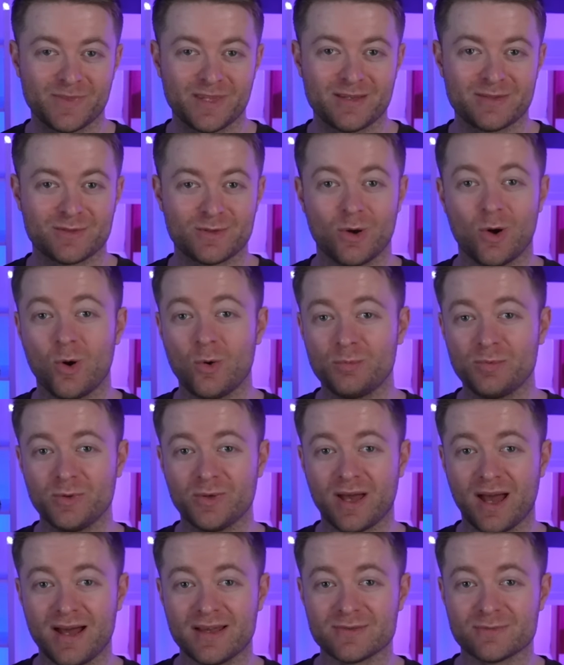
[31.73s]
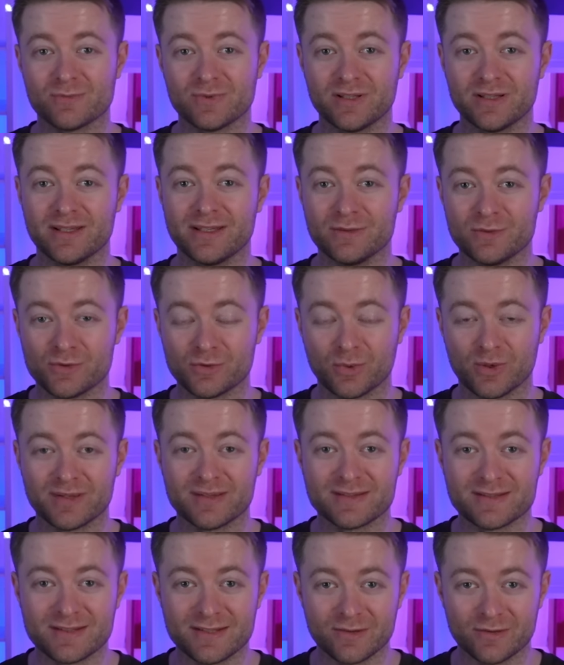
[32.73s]
So I hope you guys really enjoy
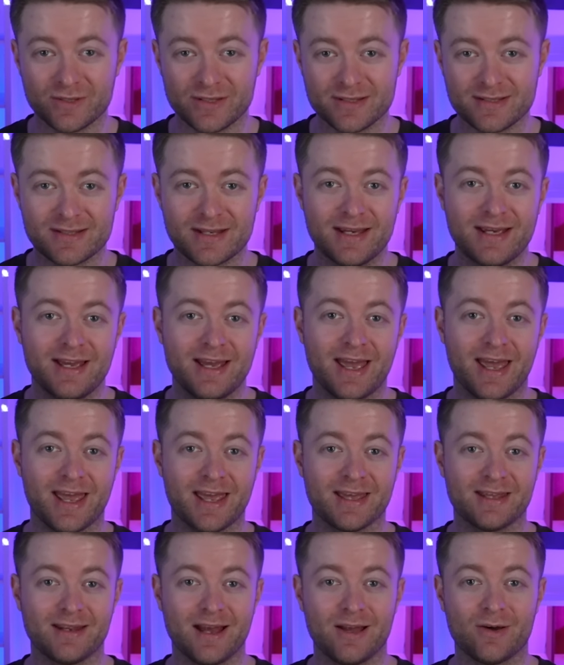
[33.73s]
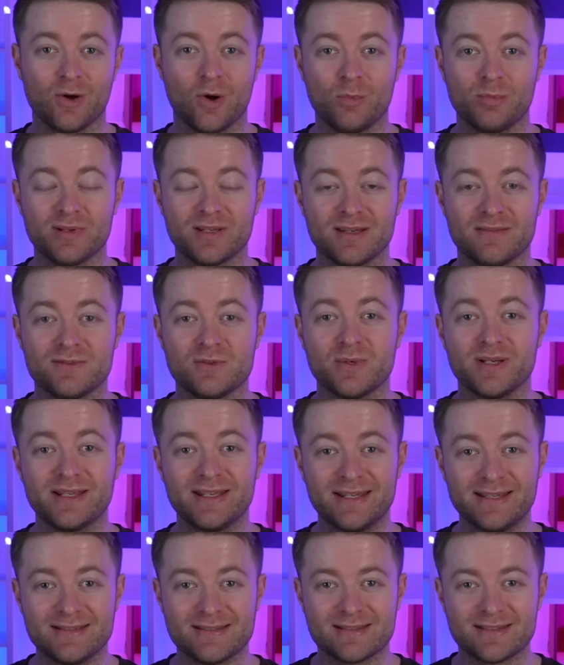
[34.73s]
the series and I hope it gives you an
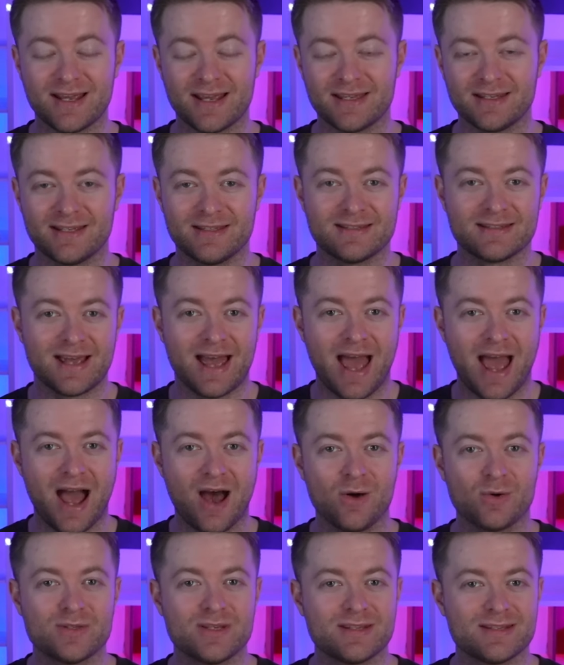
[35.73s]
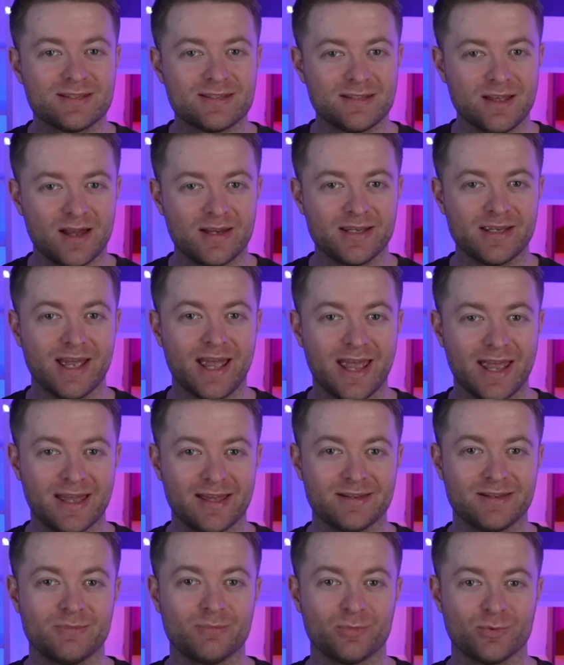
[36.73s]
insight into how to study
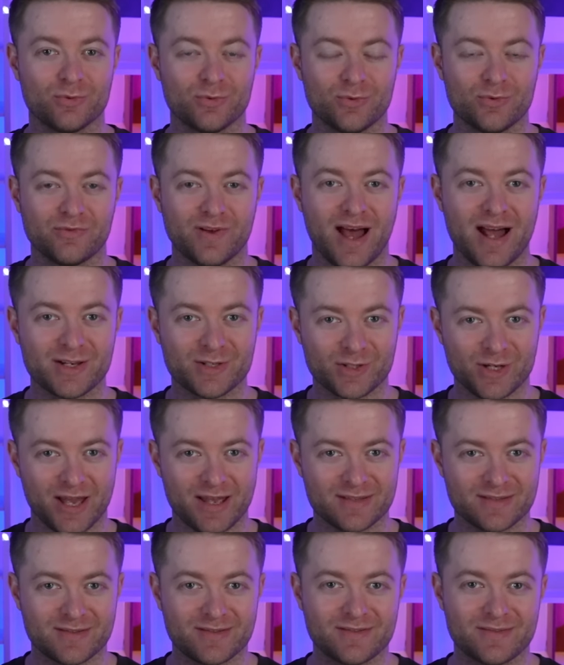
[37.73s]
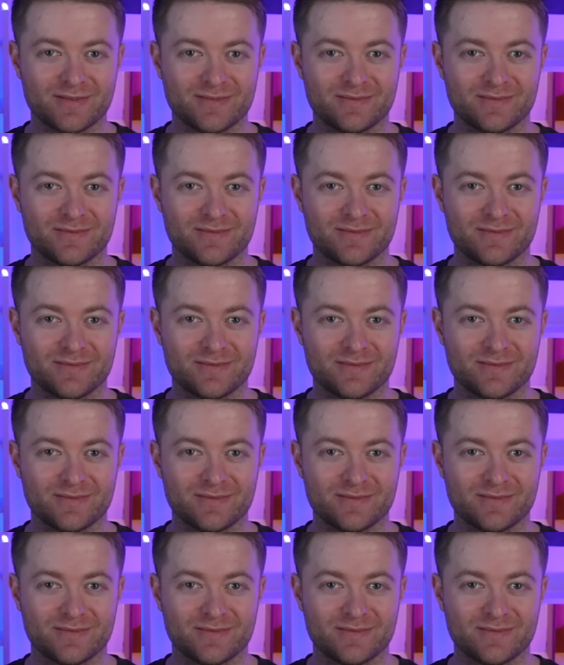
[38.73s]
and improve at chess.